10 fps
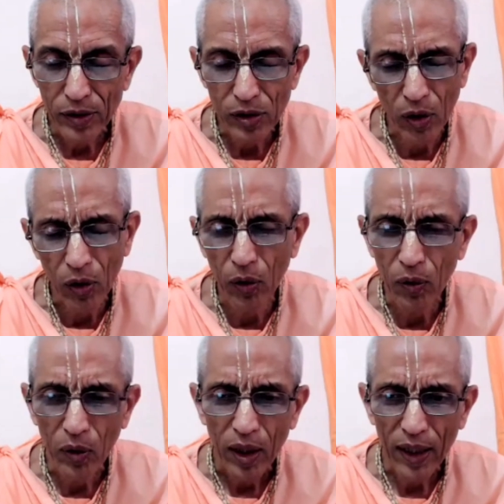
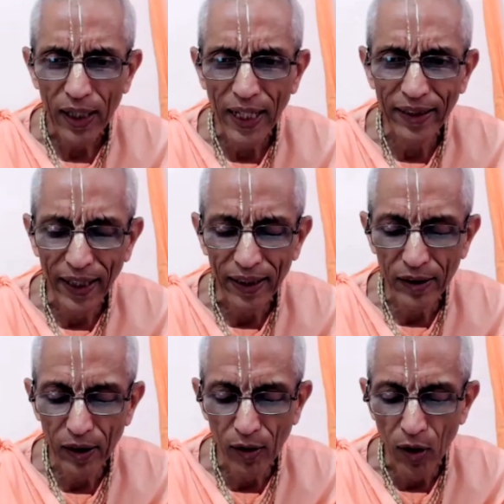So, like
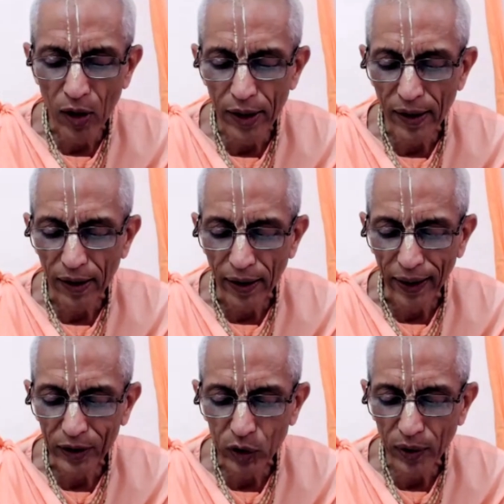that, the Lord
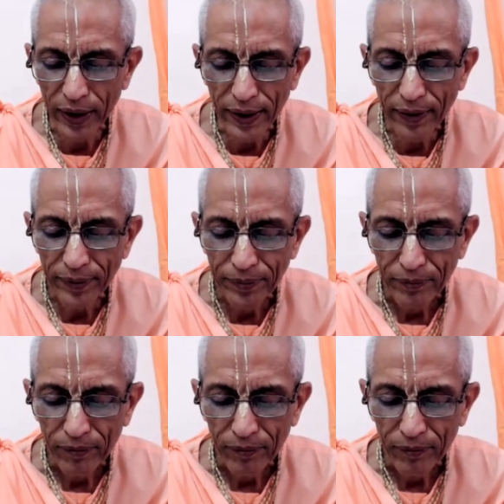actually